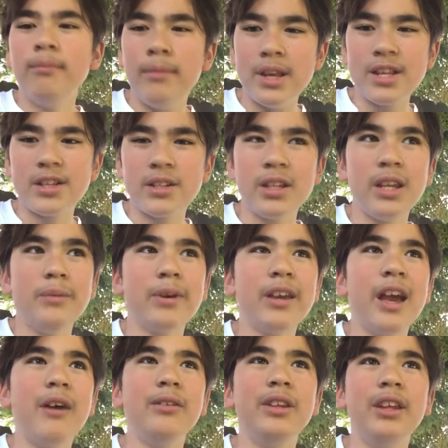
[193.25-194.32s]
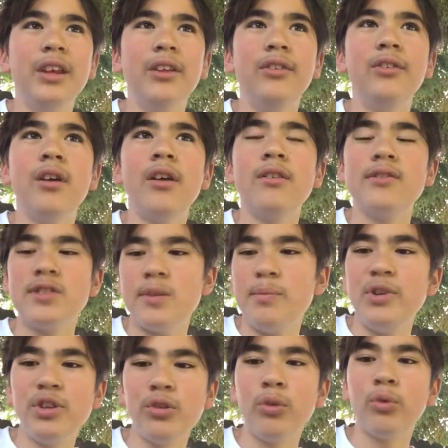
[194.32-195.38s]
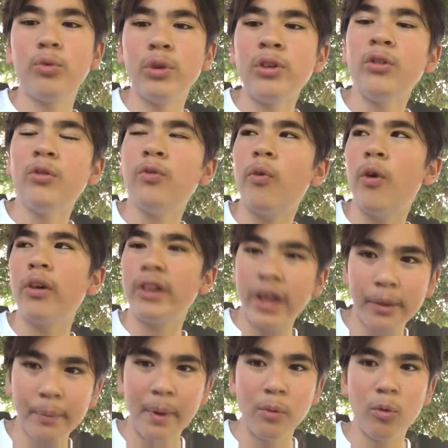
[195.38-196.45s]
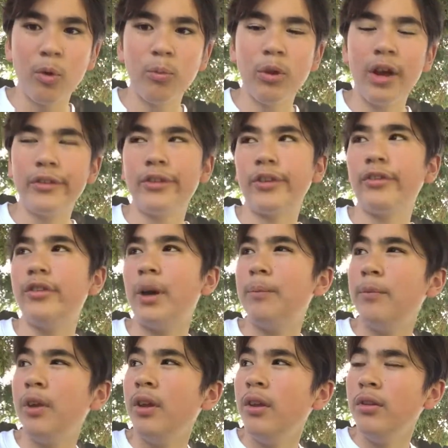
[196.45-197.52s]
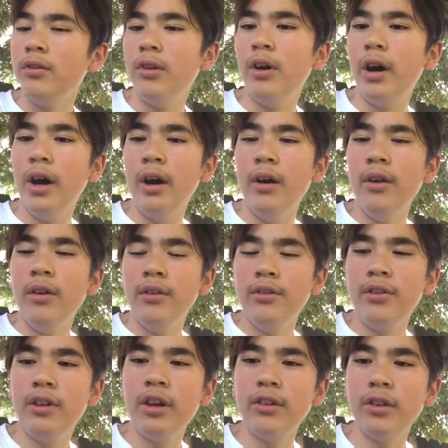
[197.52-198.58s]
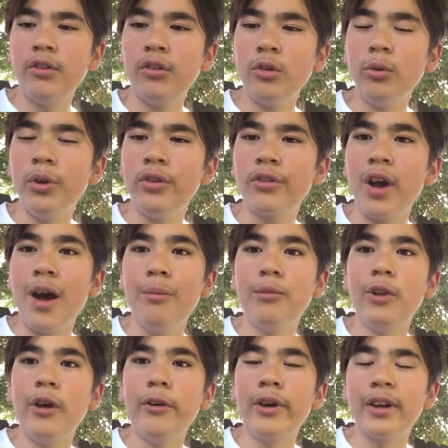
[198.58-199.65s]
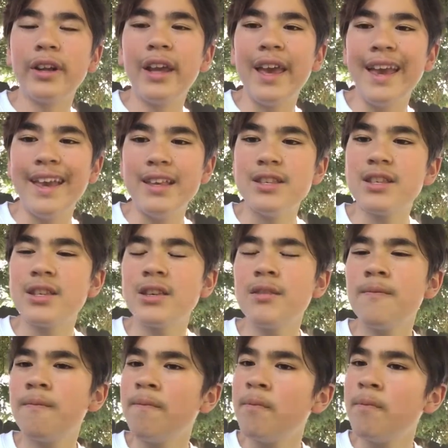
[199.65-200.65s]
My Steam account is Zippy Zoo 324, like my Roblox, except the Z on the Zoo is lowercase.